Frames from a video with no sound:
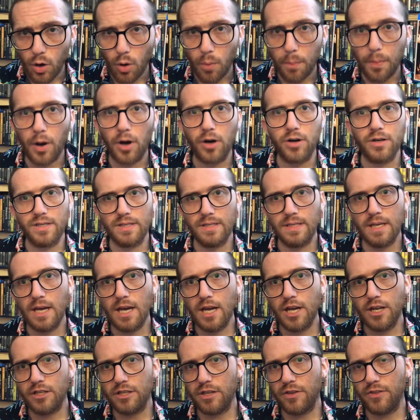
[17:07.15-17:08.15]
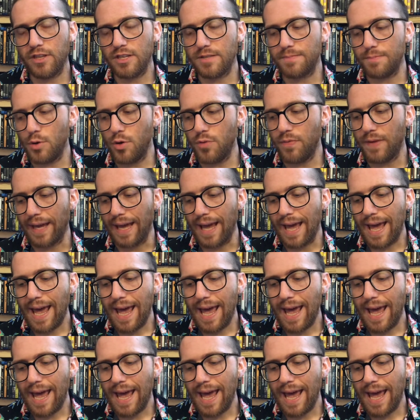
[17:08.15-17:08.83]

parts to this movie.